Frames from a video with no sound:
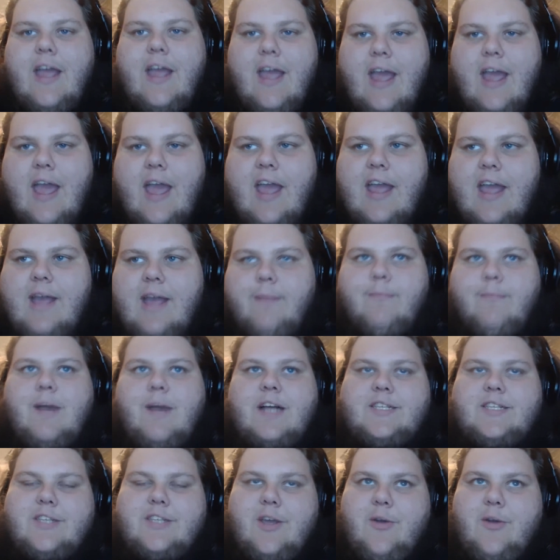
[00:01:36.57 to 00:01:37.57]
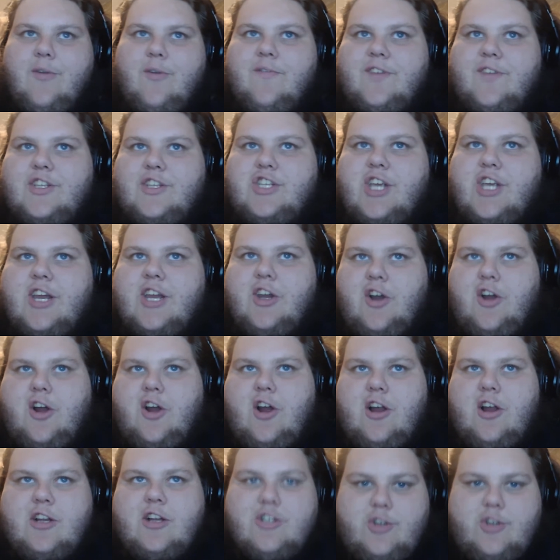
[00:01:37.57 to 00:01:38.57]
hey, Masako and Vegeta
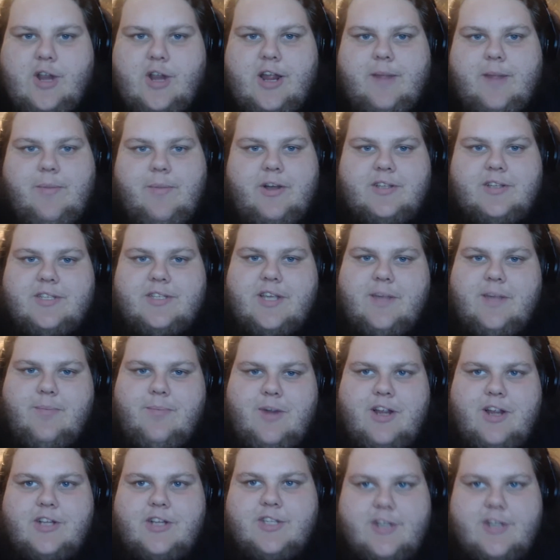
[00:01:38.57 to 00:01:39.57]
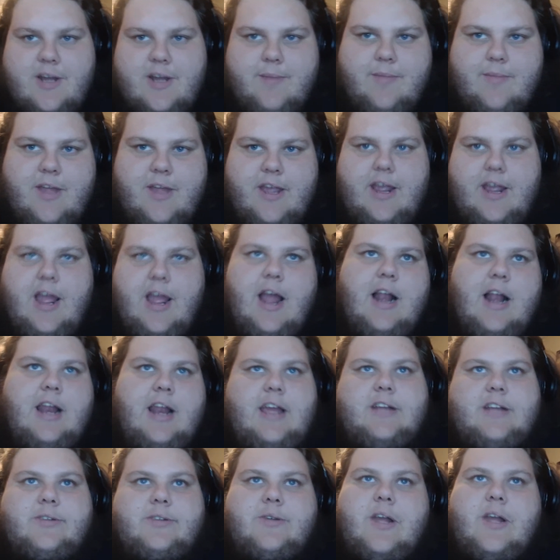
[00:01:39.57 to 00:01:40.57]
are in Dragon Ball Z Abridged, and I'm like, I
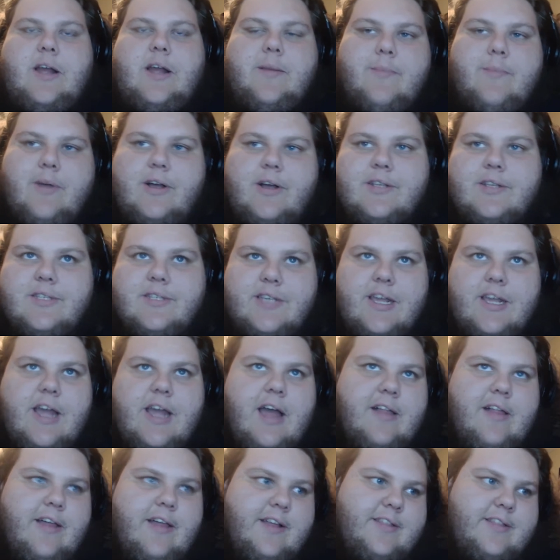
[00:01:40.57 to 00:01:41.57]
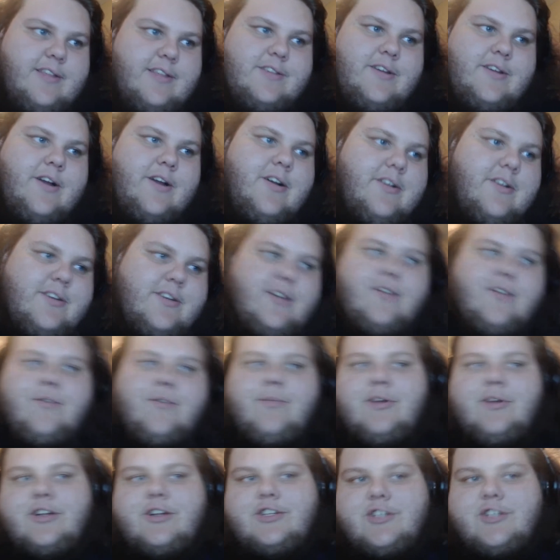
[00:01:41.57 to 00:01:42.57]
like Dragon Ball Z, I like this Naruto
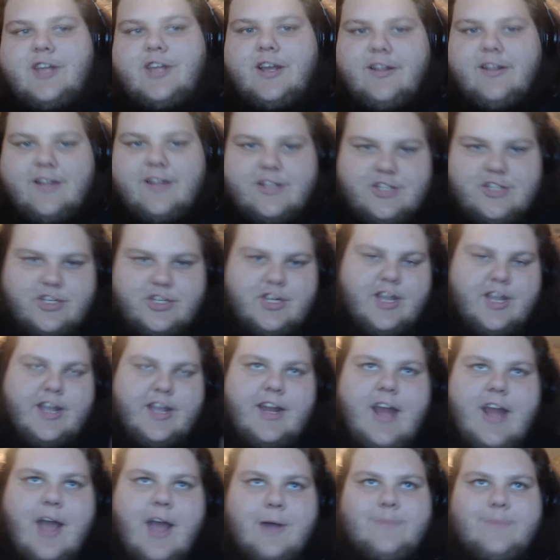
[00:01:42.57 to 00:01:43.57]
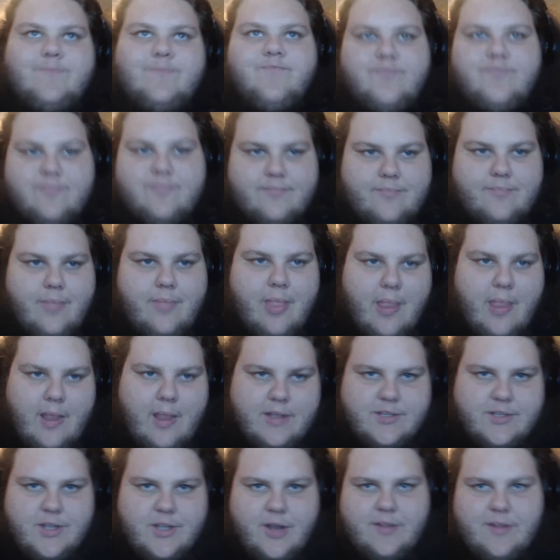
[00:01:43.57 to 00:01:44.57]
Abridged thing, let's check it out.
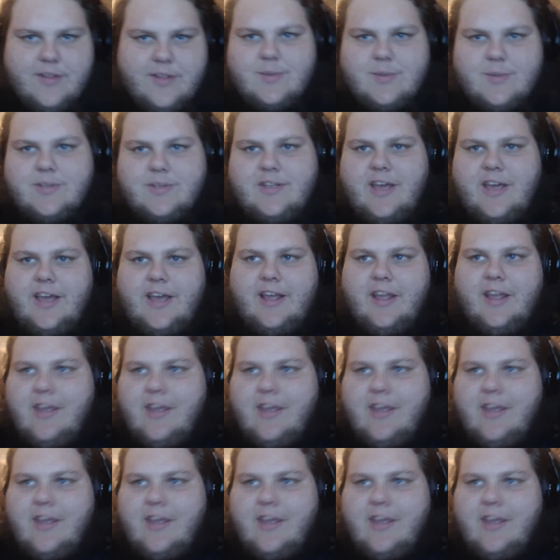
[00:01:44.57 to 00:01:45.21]
So this was like